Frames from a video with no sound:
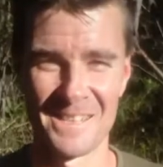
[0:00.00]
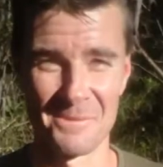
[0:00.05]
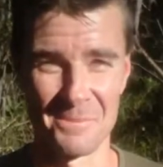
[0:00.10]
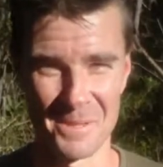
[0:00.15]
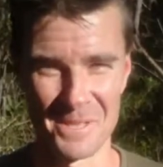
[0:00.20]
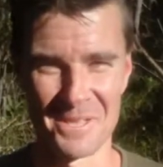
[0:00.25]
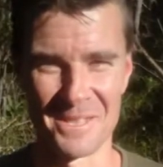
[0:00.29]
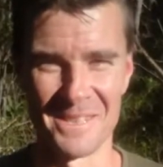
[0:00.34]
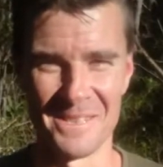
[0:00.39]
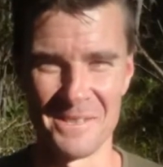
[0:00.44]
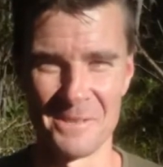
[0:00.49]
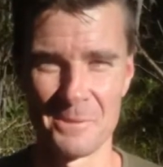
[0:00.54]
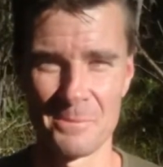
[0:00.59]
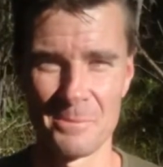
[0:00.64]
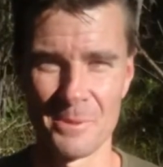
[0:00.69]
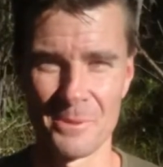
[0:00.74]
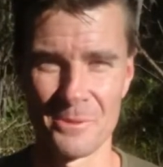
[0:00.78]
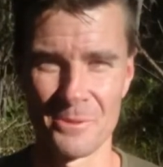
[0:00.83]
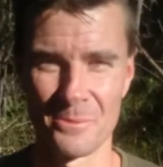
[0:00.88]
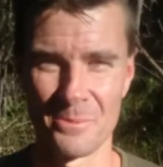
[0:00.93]
Especially in the
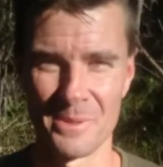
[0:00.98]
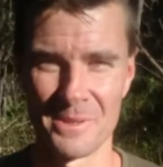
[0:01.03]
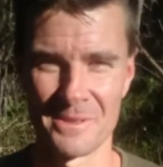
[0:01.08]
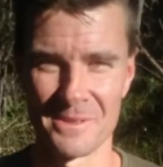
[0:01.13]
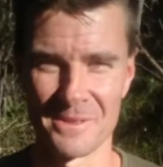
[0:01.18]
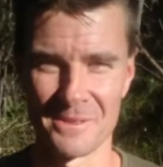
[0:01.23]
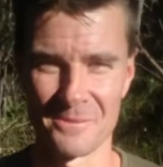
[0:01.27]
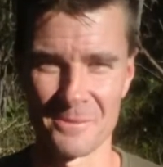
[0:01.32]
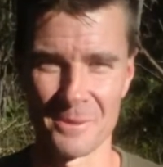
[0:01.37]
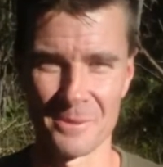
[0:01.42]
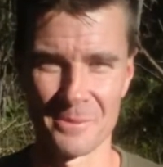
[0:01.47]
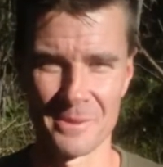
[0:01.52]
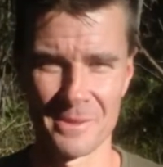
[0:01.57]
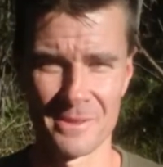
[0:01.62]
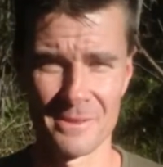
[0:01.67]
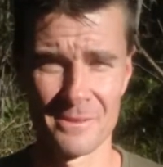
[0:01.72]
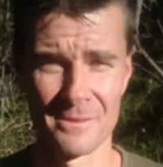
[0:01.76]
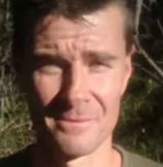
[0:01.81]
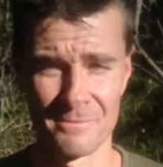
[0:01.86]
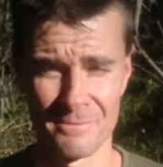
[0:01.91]
spiritual business, where
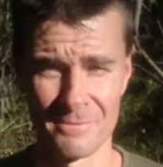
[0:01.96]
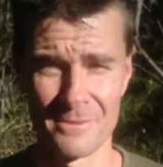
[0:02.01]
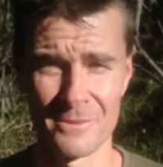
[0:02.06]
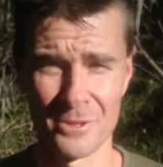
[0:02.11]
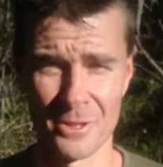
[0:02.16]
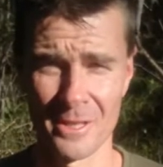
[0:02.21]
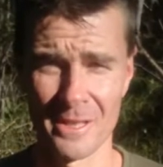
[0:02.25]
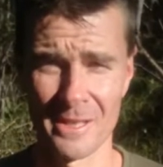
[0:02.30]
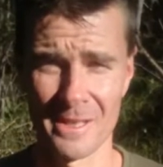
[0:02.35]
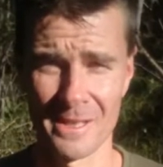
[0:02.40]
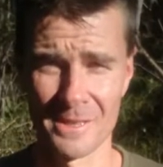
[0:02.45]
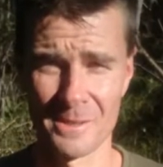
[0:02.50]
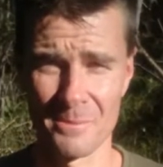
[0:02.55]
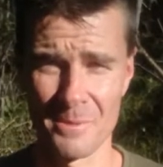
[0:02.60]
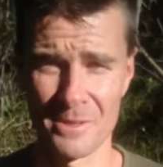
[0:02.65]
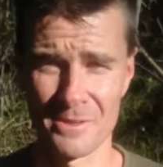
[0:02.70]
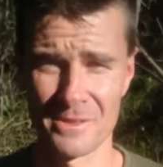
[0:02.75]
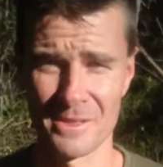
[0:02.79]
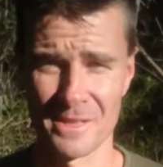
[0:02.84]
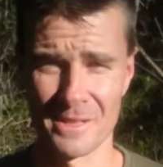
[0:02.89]
we're trying to get the
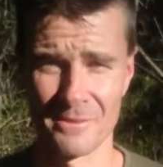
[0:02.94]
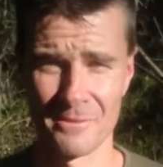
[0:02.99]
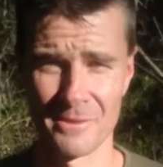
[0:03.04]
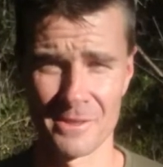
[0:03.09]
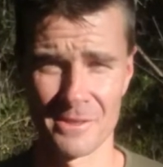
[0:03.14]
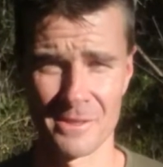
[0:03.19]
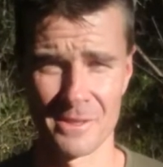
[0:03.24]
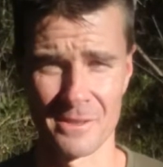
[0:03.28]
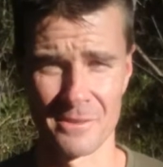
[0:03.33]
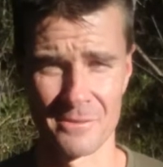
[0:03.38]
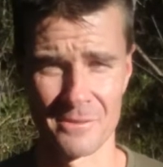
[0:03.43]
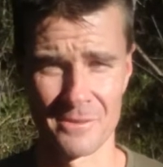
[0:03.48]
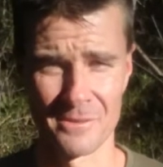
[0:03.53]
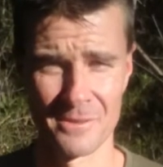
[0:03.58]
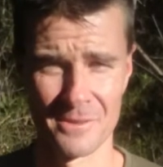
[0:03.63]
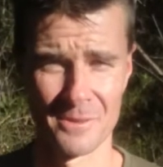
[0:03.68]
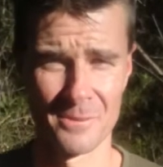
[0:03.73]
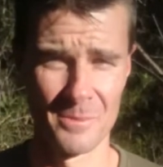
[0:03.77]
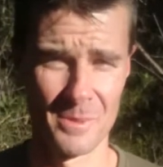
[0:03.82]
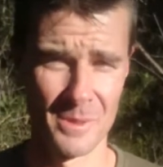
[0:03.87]
most out of ourselves.
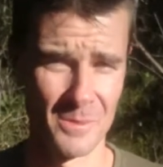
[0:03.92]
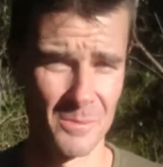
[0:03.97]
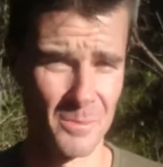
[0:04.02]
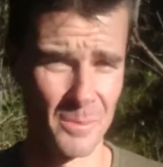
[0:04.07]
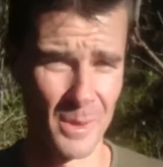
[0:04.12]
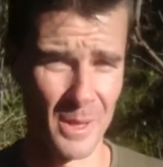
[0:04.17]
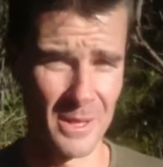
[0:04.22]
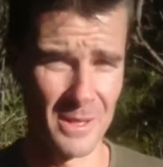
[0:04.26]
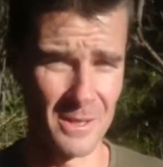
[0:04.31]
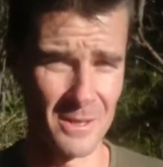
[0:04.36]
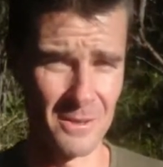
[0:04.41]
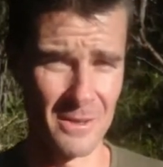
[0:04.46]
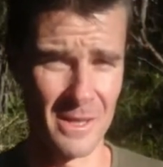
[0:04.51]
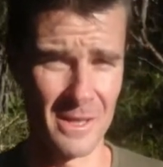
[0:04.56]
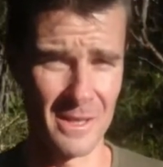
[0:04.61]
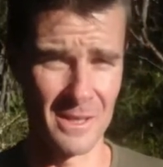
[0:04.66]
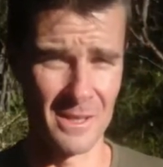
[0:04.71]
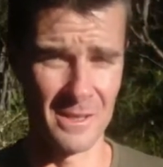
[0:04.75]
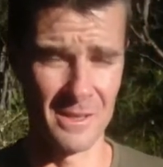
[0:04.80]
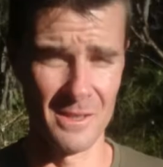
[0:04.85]
Bit of
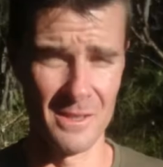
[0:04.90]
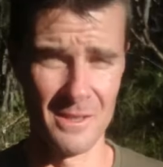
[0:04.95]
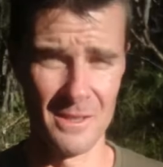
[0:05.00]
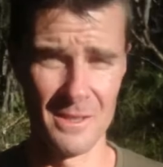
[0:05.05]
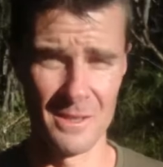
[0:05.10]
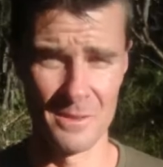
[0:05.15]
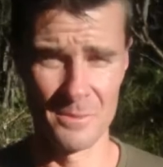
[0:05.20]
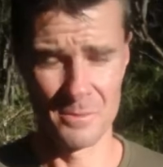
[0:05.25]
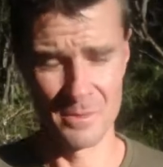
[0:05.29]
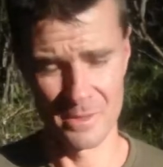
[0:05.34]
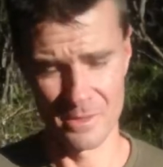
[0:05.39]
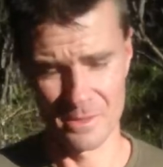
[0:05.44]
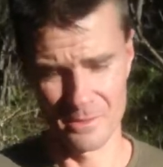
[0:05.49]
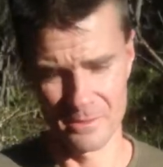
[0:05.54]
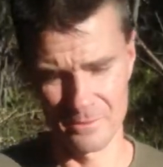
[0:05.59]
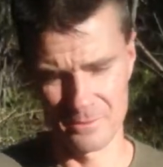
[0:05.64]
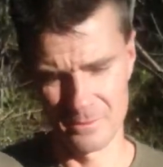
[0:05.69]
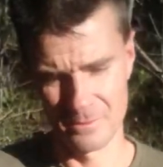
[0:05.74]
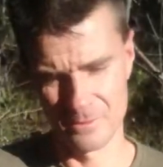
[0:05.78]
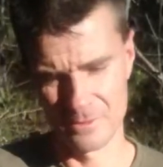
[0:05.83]
biohacking here, bit
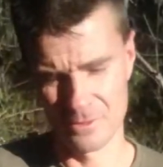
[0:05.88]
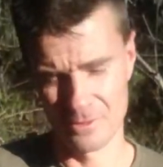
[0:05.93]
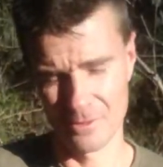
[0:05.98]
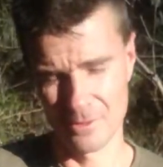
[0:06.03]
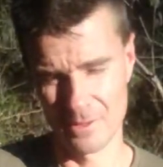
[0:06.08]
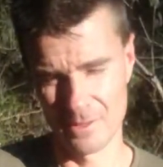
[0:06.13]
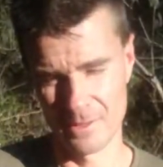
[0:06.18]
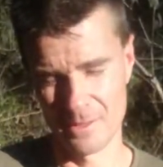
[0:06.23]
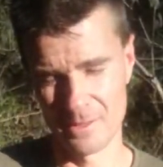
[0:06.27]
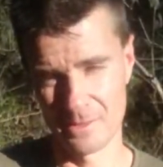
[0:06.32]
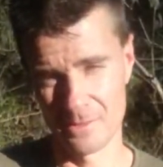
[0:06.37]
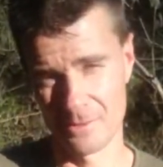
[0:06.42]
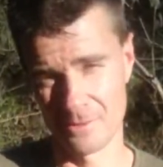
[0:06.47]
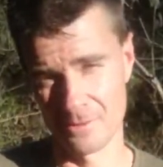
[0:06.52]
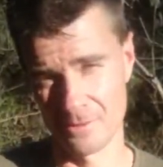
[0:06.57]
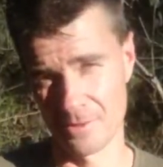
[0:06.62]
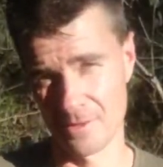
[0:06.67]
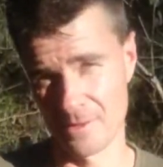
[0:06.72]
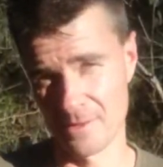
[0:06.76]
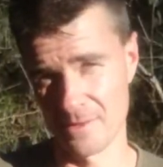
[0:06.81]
of try this,
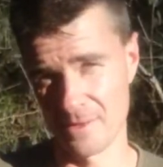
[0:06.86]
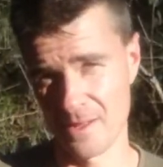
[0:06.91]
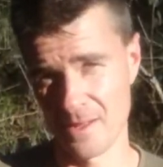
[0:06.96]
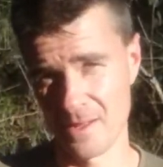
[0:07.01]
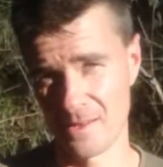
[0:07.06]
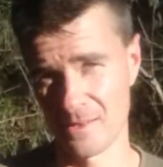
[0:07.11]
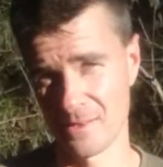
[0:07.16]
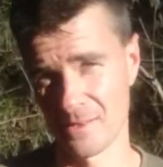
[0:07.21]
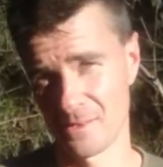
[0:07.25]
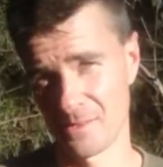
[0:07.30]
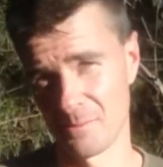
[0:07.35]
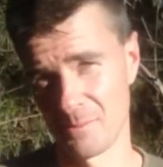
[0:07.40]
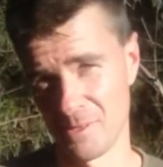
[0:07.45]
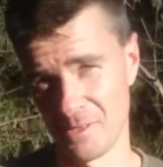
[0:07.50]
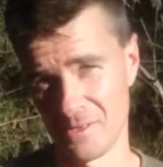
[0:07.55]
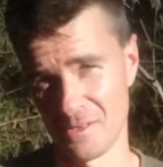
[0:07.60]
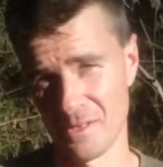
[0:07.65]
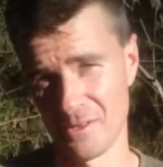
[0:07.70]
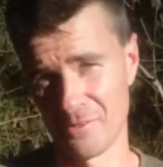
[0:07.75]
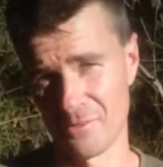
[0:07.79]
try that, that's a
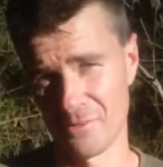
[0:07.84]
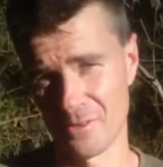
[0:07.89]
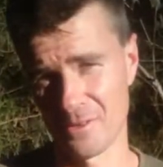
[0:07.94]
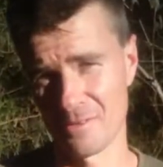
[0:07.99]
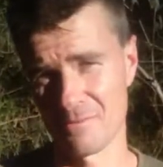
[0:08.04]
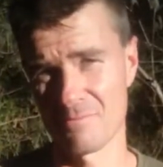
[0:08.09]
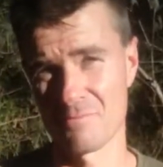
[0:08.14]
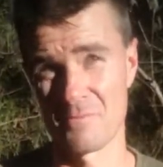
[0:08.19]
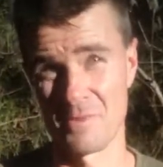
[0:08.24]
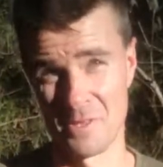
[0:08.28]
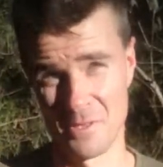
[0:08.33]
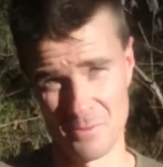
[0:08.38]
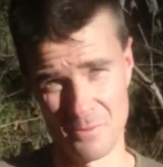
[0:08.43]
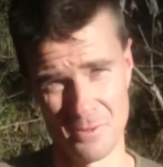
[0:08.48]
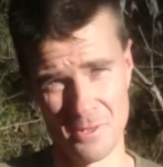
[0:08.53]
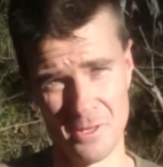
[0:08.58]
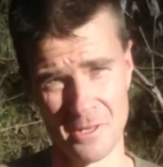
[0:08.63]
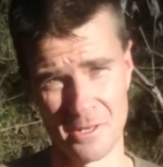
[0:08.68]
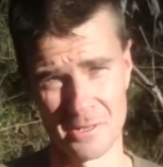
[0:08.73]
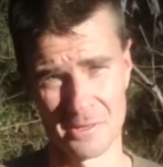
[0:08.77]
bit different. It
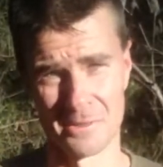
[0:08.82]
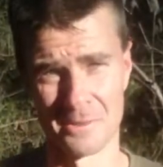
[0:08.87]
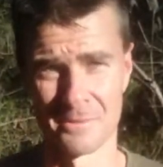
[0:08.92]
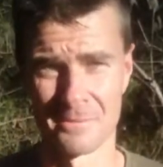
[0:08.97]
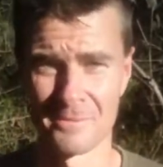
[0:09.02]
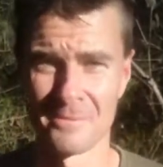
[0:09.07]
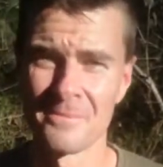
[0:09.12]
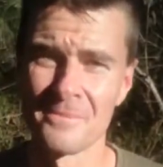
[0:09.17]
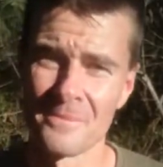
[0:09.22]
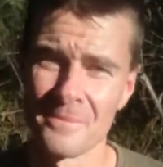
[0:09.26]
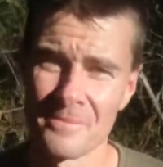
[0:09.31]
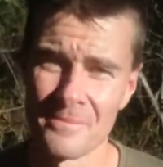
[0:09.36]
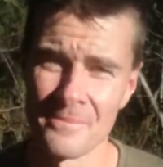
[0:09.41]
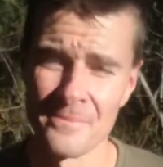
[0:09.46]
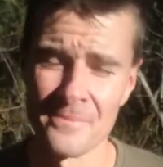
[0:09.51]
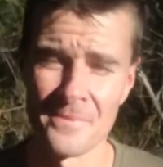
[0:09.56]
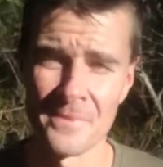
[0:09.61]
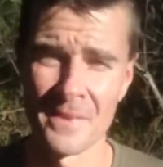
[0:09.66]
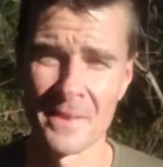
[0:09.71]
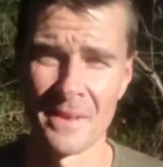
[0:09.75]
worked.
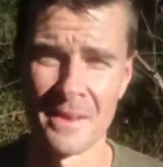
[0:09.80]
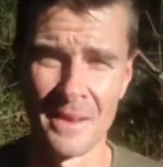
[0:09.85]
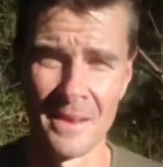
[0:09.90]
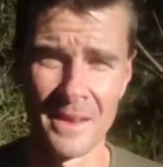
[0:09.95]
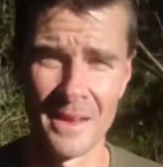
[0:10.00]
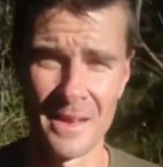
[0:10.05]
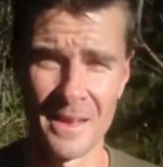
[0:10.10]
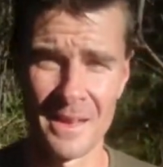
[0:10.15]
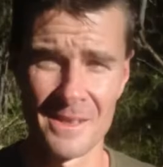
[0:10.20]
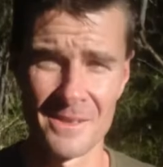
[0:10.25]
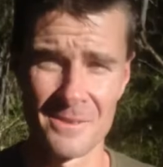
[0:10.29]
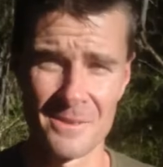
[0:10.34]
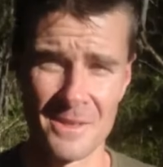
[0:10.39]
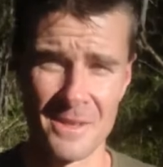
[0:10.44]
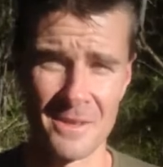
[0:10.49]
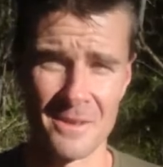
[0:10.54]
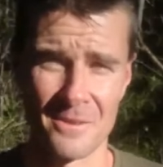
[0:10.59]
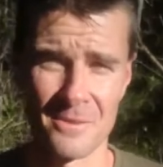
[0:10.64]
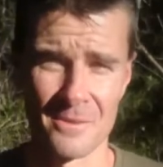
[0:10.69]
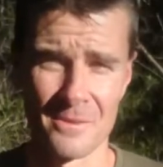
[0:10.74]

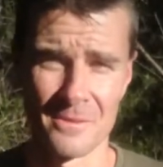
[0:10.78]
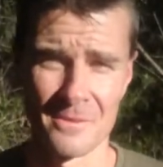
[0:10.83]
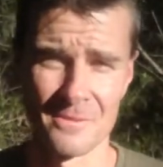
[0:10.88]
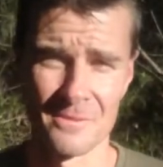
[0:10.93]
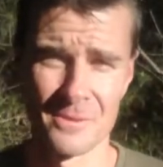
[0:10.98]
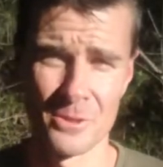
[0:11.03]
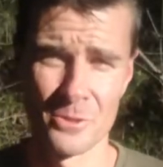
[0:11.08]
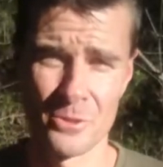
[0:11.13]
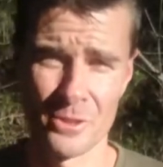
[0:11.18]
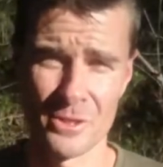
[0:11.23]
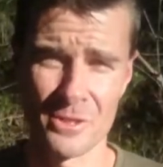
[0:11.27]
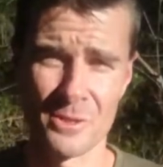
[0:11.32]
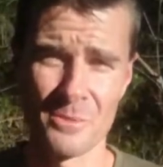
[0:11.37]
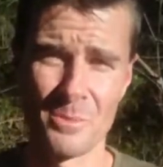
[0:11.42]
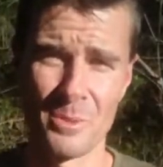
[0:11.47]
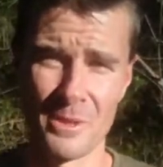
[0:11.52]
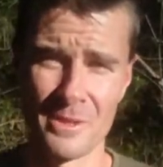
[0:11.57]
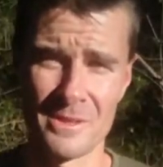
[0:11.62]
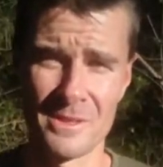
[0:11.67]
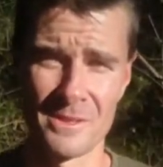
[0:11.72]
So,
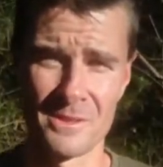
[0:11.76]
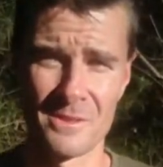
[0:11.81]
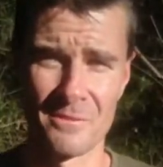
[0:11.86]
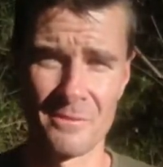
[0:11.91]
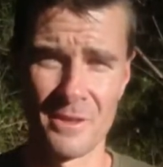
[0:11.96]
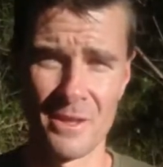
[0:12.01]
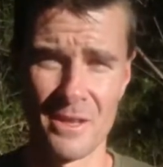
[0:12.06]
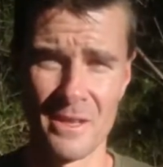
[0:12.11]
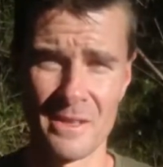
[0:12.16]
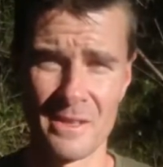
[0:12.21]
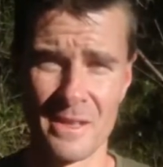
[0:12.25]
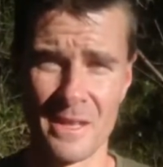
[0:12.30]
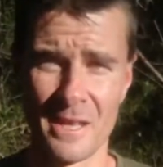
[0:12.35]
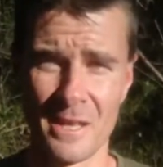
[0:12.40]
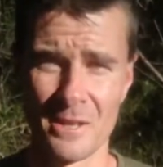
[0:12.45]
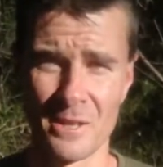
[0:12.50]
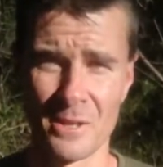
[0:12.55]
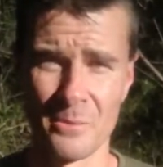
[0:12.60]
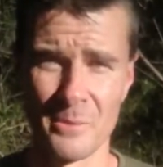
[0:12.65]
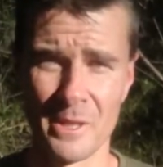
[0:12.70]
nutrition, process of light,
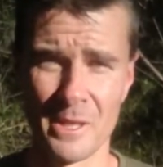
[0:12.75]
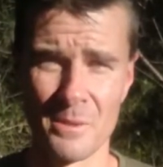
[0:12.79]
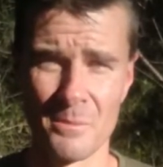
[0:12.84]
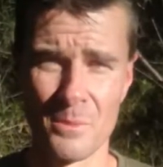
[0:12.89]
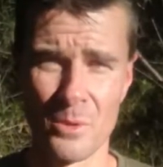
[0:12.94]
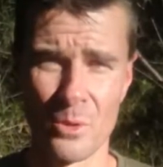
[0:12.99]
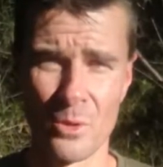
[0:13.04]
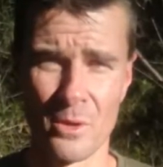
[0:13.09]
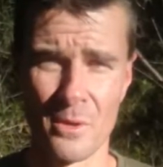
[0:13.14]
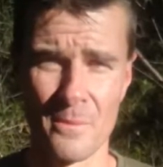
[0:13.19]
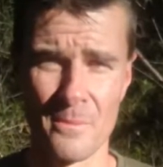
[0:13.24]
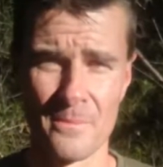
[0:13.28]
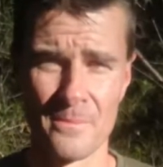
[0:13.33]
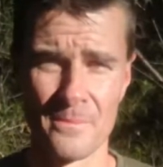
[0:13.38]
how can we get more?